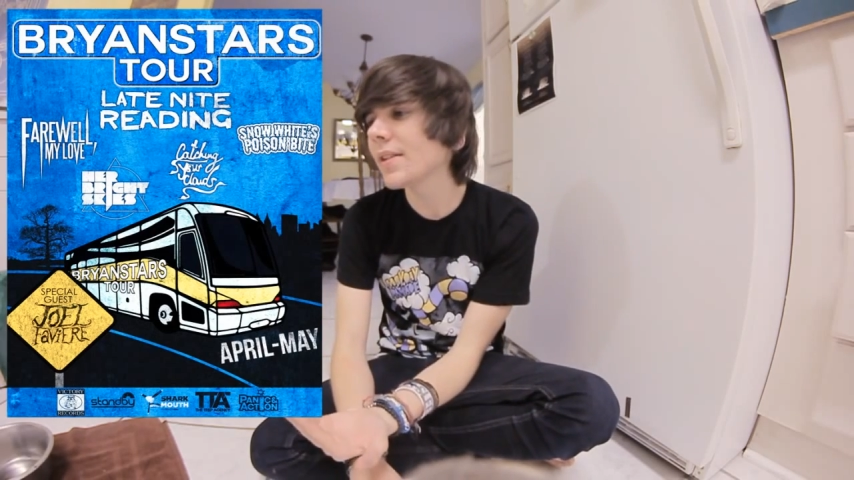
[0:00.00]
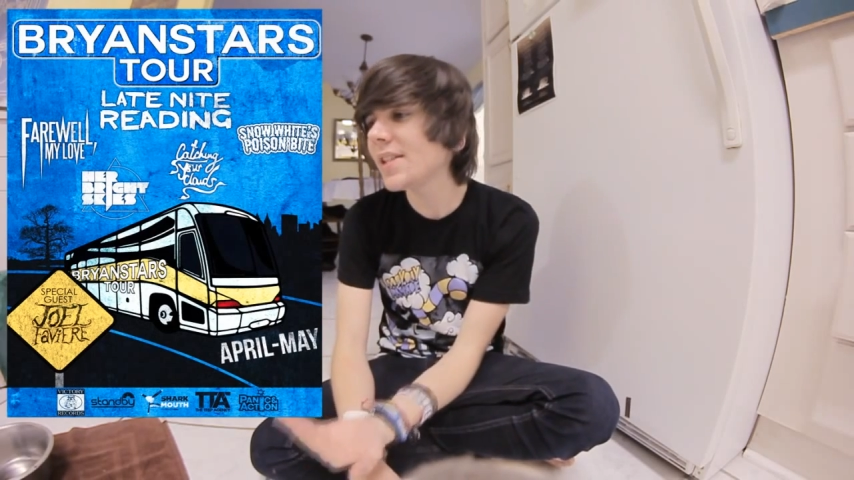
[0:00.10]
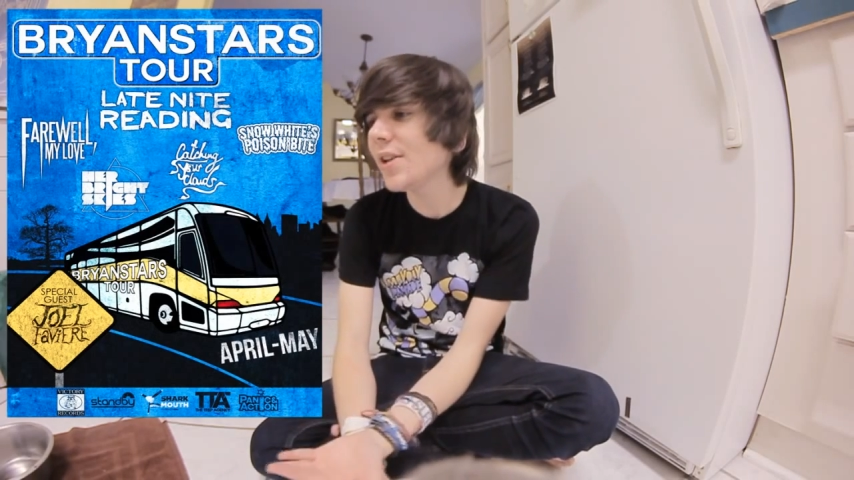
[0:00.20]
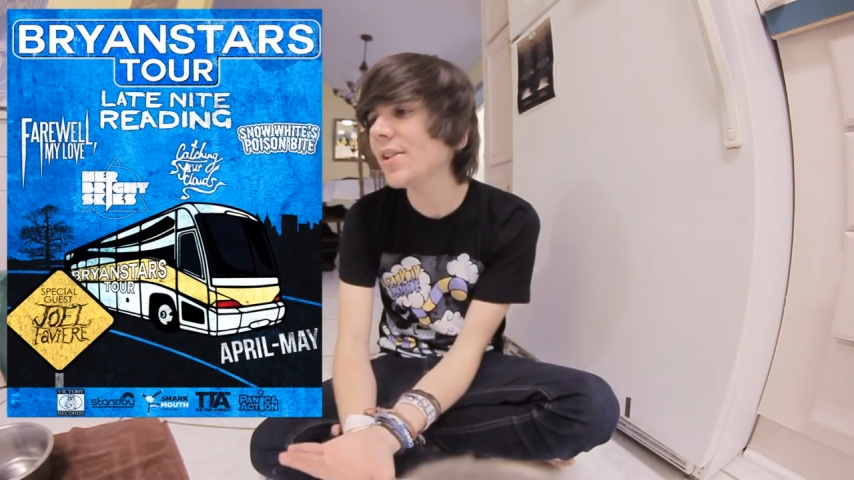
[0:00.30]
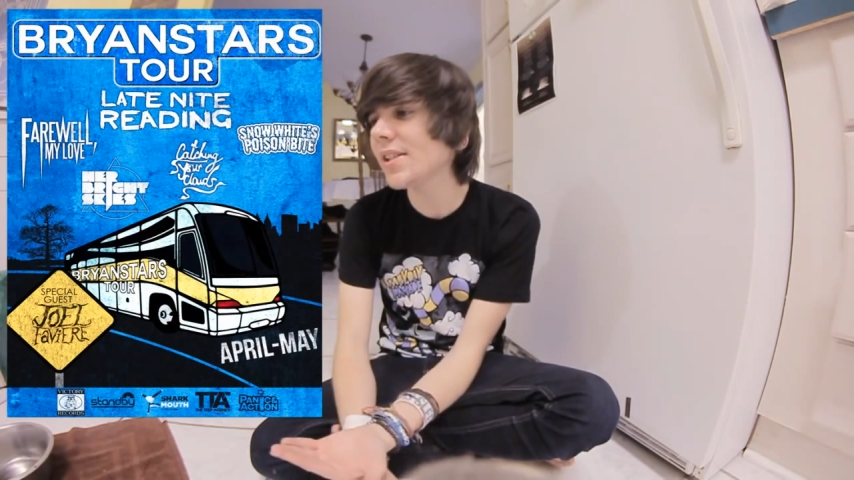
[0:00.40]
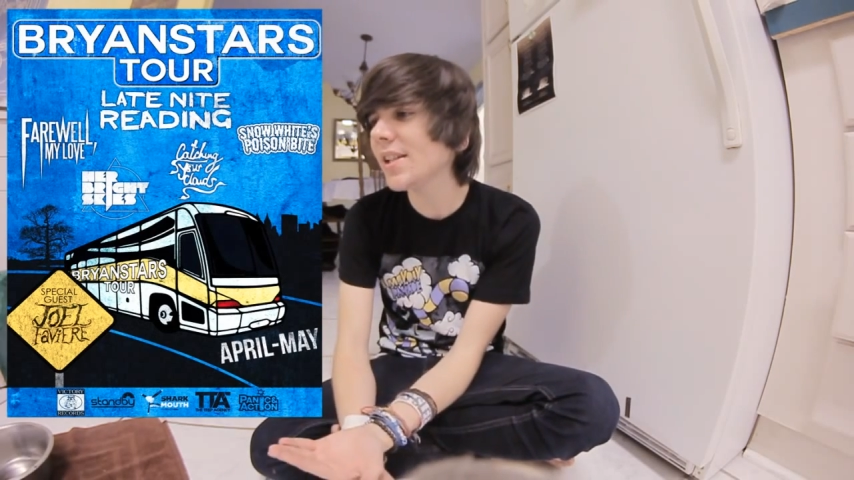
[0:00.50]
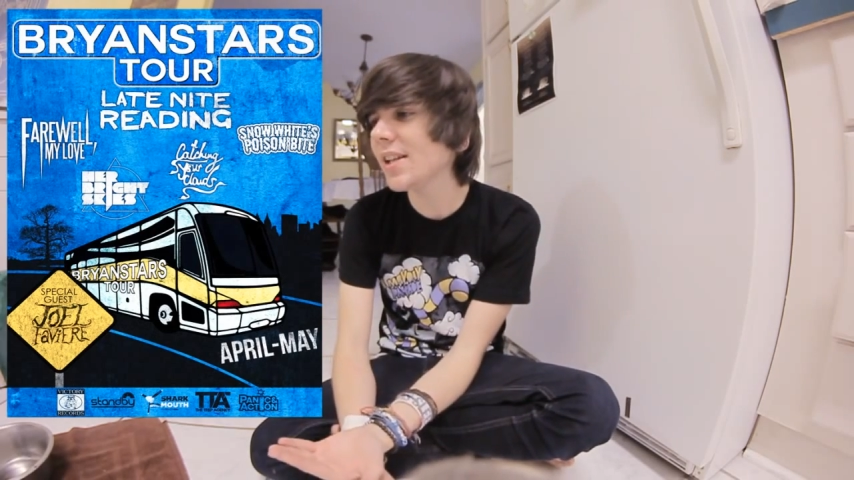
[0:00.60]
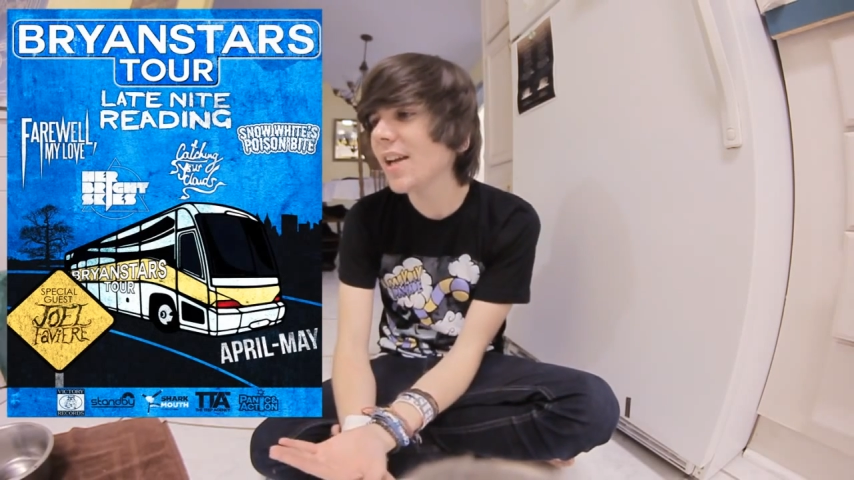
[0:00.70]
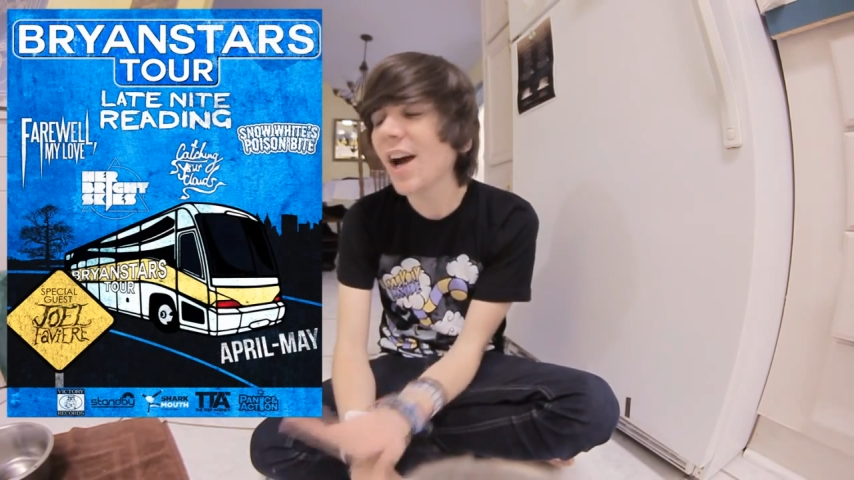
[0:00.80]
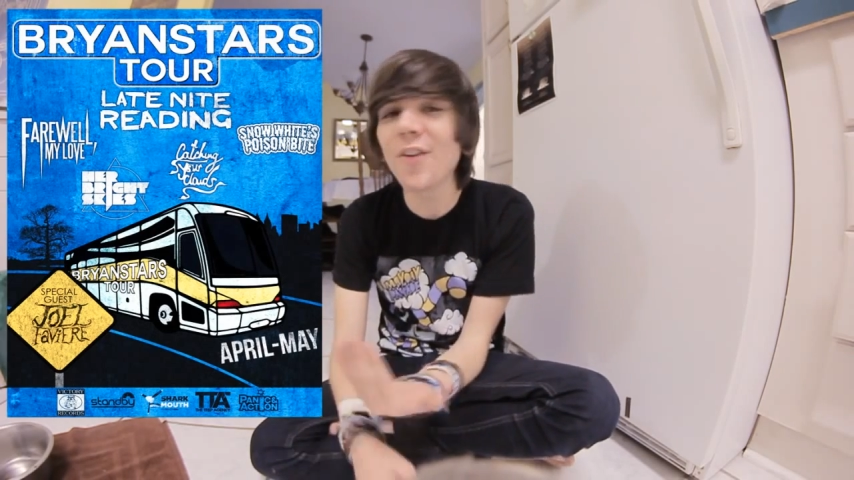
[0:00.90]

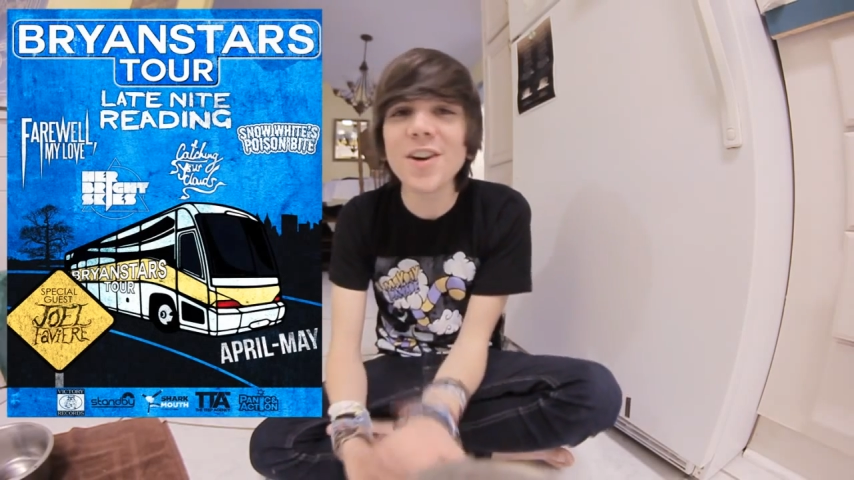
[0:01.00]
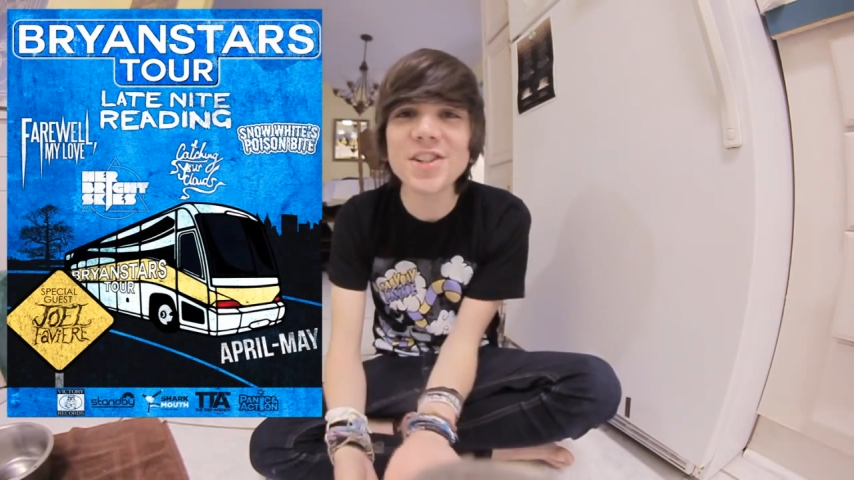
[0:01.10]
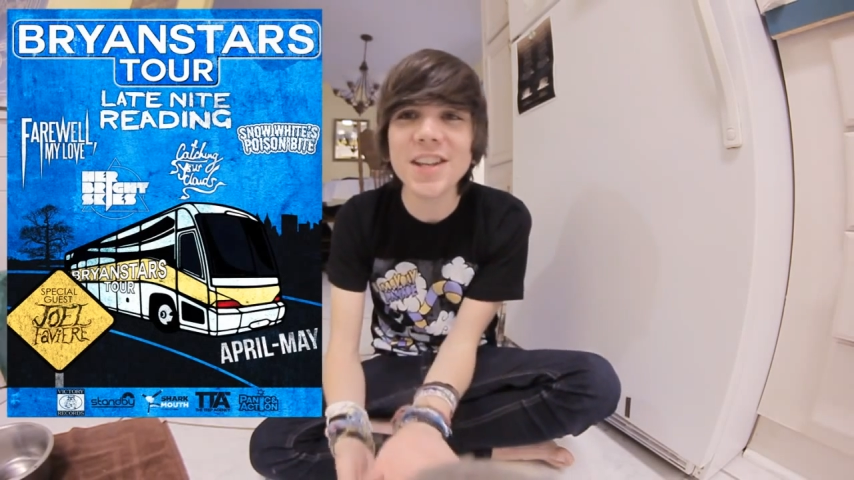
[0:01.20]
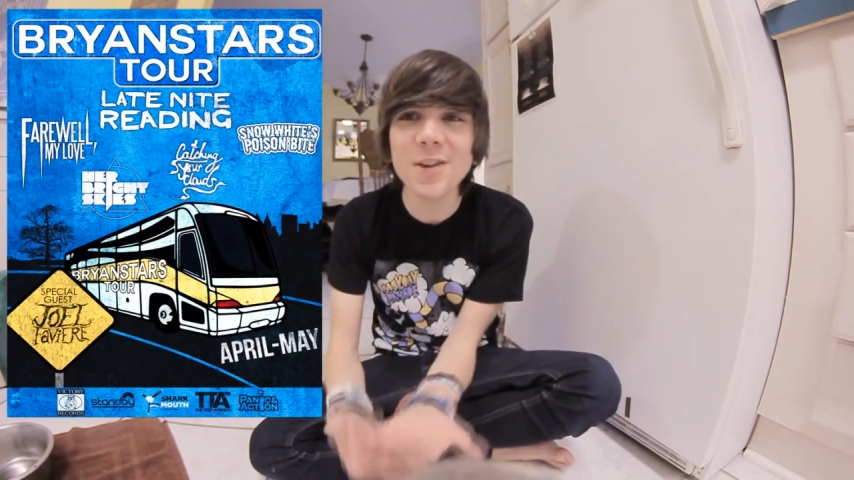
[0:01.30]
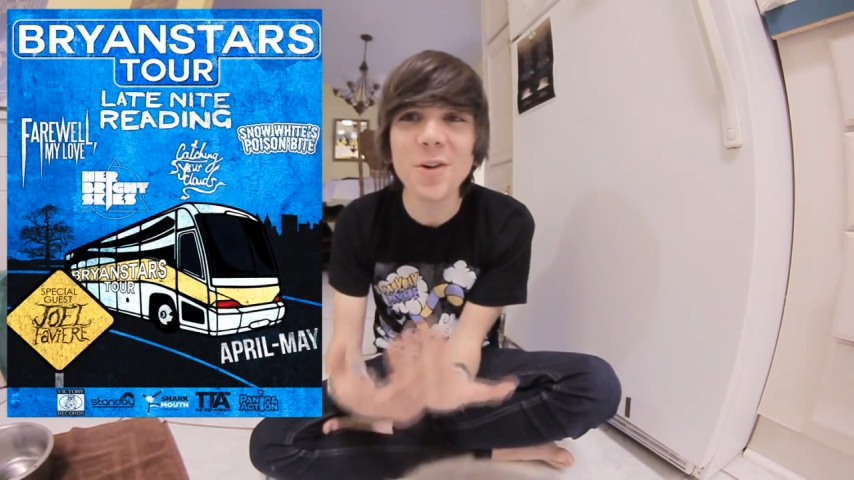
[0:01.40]
seriously? Originally,